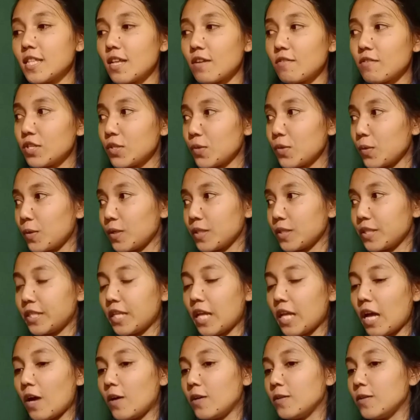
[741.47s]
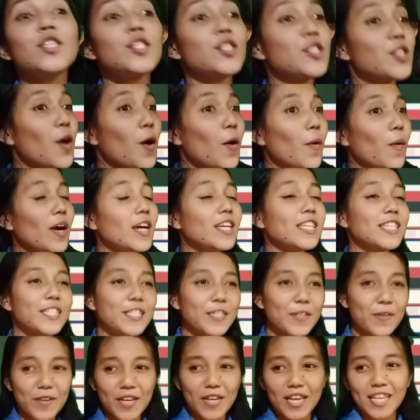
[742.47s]
the result now. So as
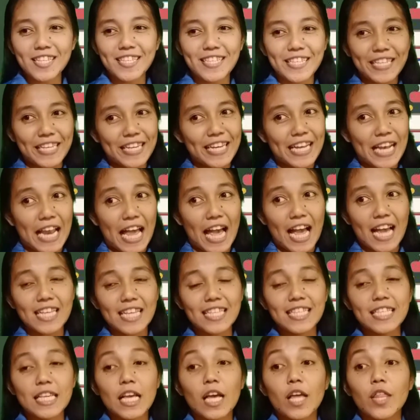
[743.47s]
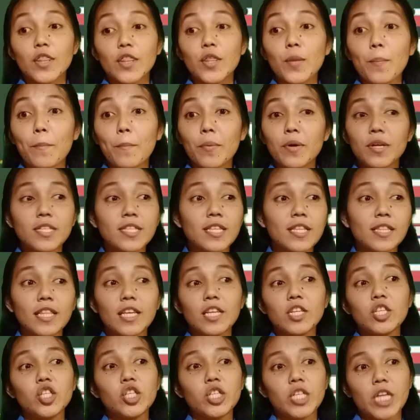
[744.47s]
you can see, class, the
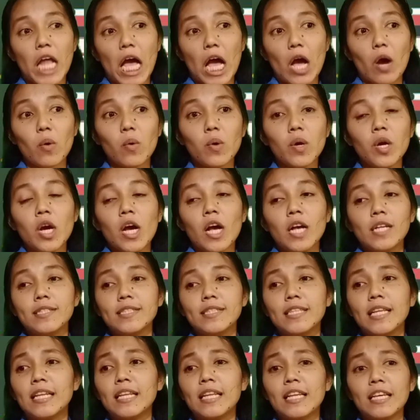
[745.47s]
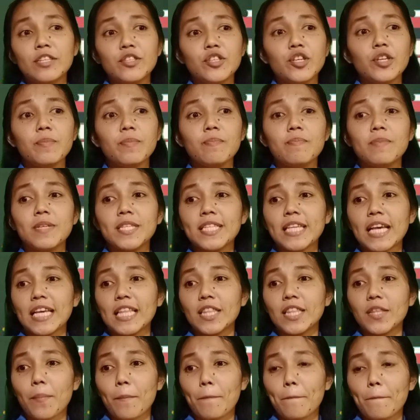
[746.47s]
percentage now, the legend beside
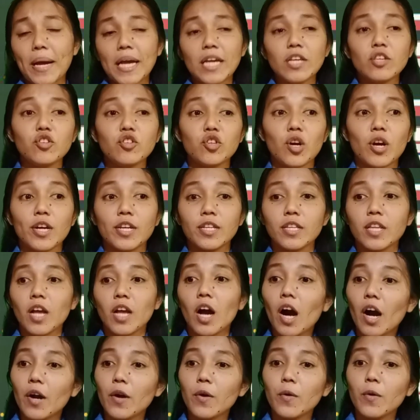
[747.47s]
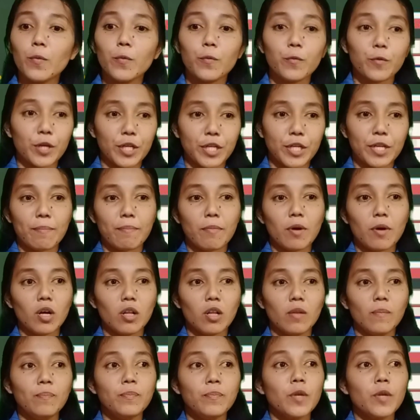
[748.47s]
the pie chart are readable.
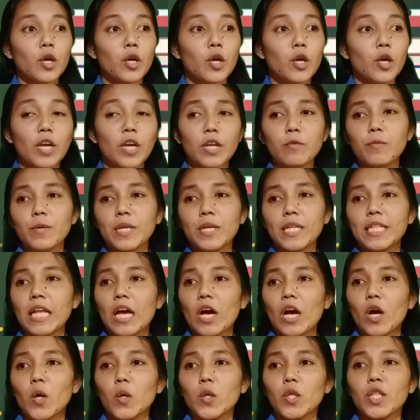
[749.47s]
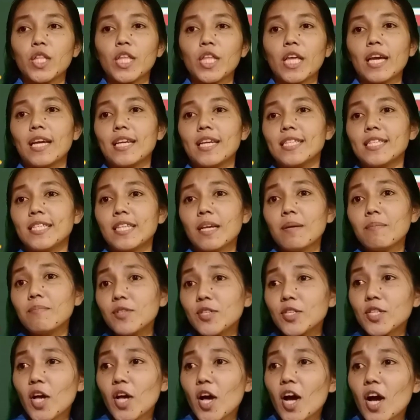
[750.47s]
You can read now the
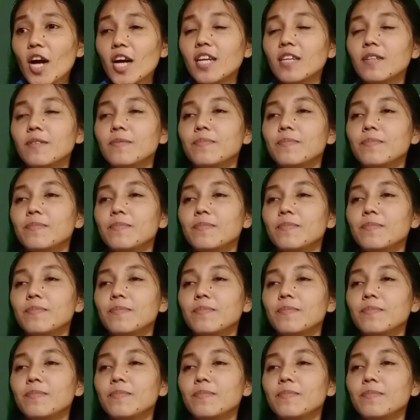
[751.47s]
Samsung,